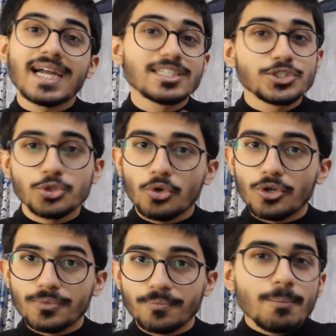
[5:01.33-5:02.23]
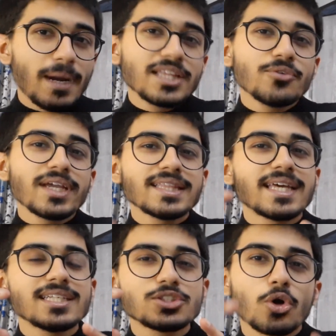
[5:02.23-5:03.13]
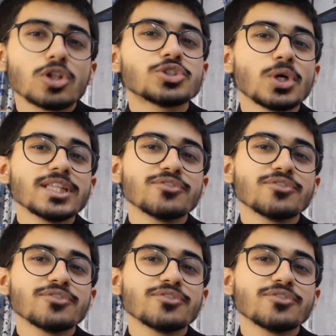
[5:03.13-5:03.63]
and so on. By the way, there is also an